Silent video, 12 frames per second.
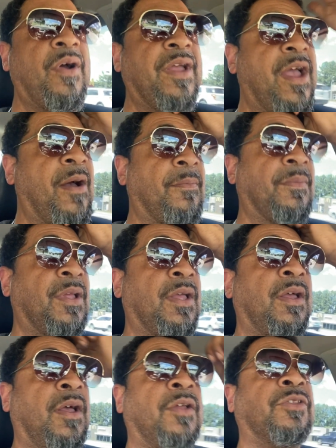him
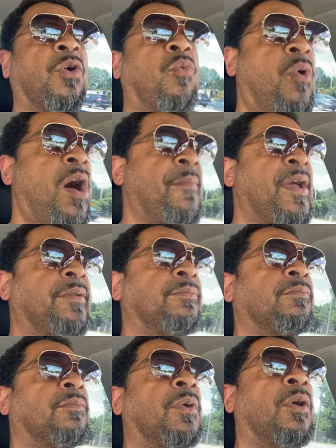the woman
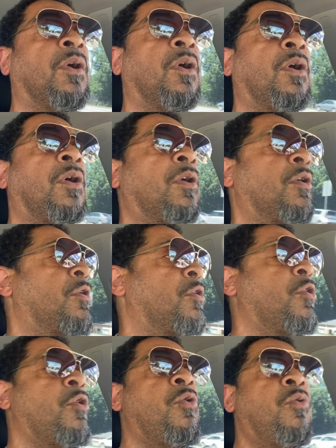
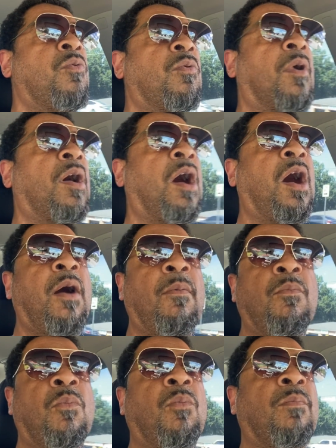who,
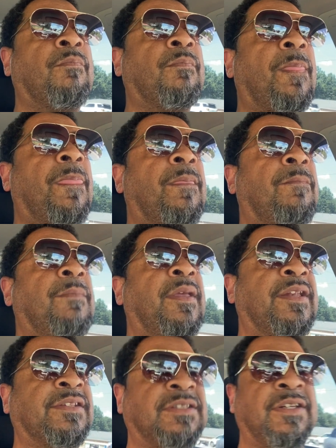um, in
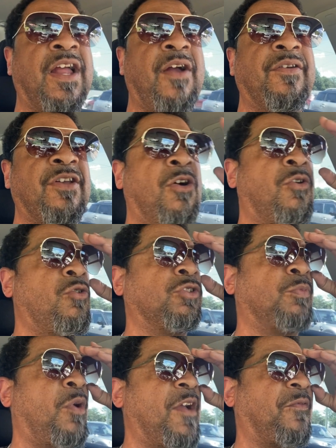the scenario whose
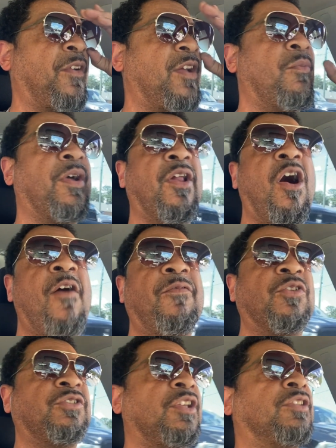boyfriend went off,
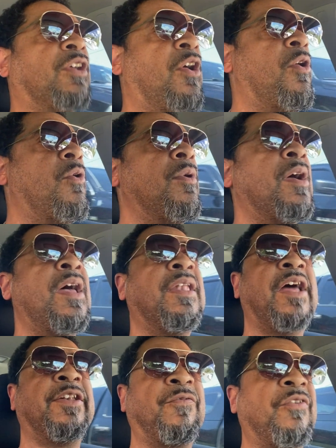who she told
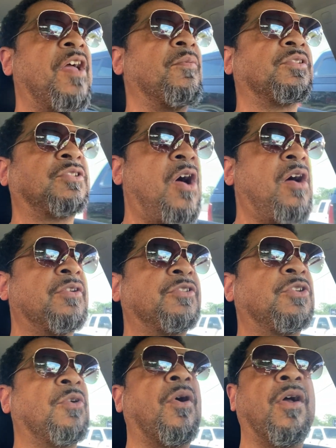that the friend was talking
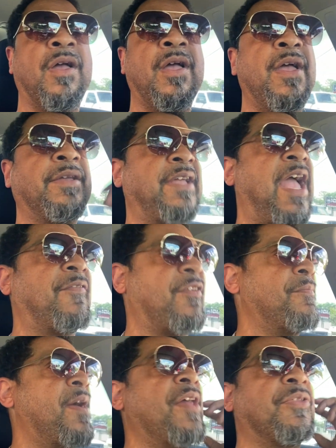to her, gave her
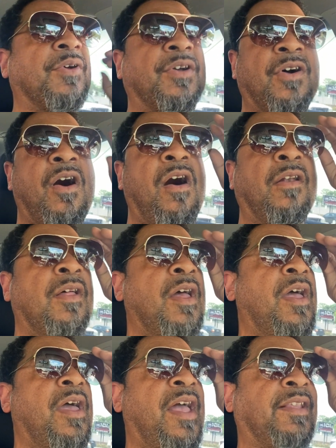mother a call
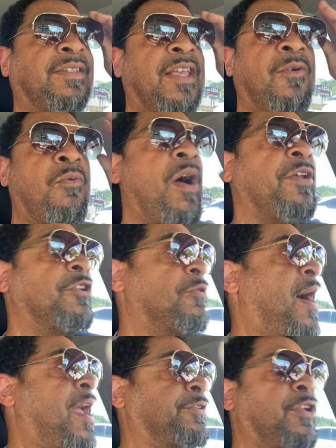and said, what do
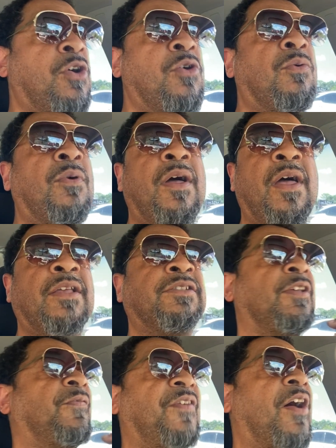I do?
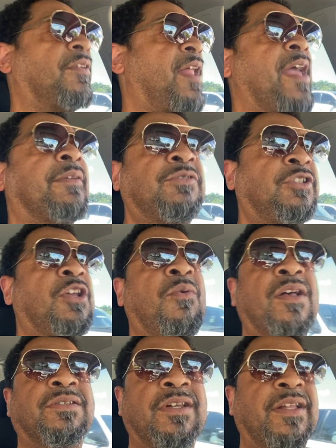She felt like she
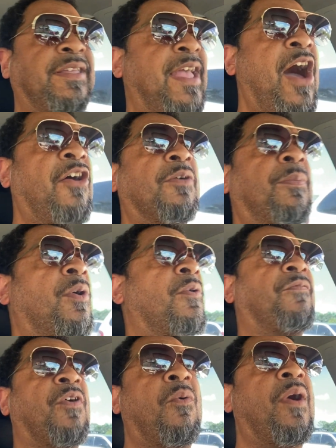wasn't accountable
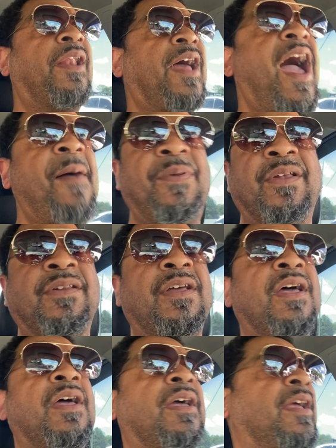for what happened
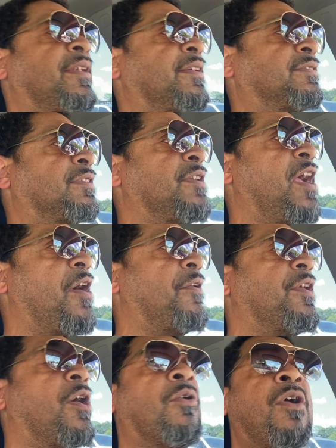in this
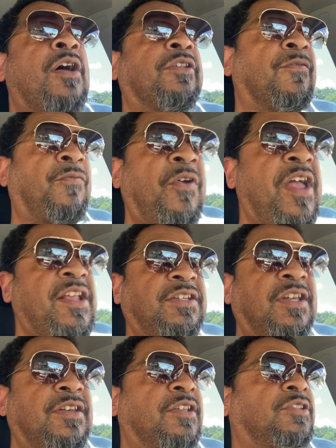scenario. The friend
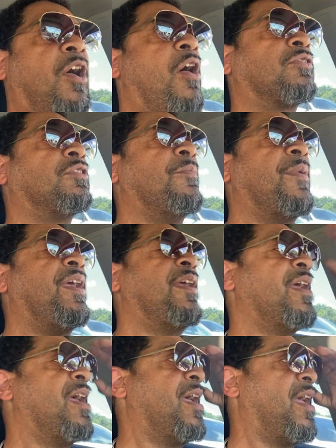shouldn't have talked to me.
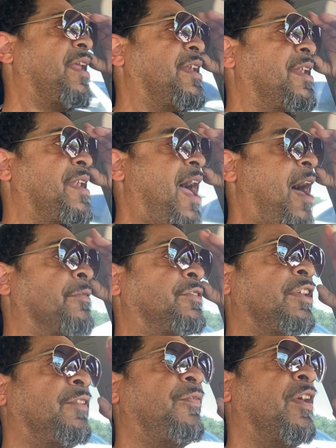And then now
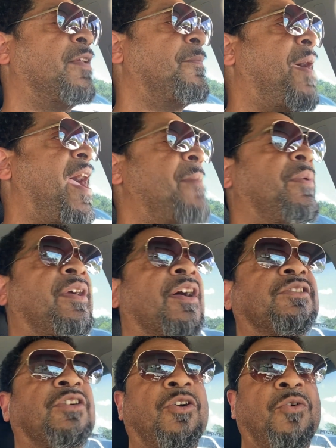she's feeling bad
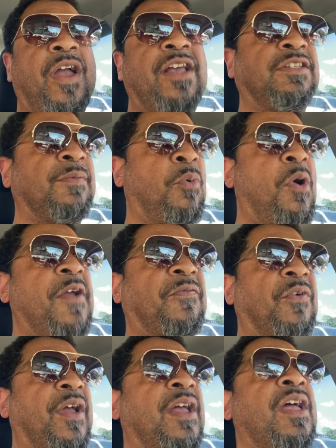because her crazy
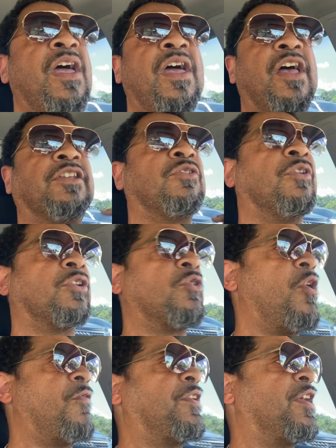boyfriend is going to go
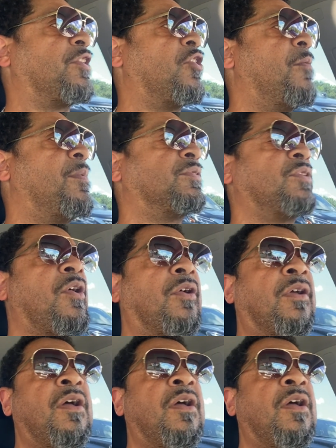over there and go berserk.